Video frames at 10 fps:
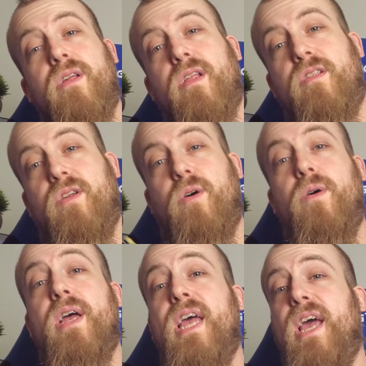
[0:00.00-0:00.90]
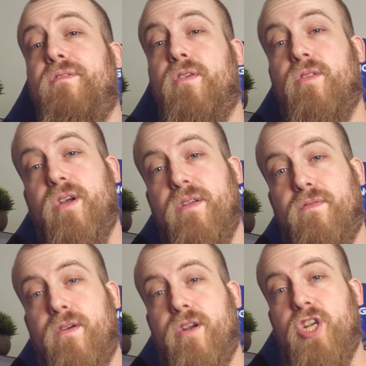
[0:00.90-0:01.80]
So if you're looking
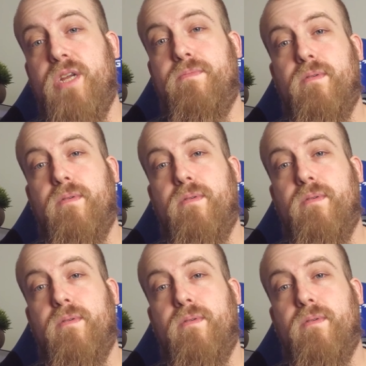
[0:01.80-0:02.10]
for a cheap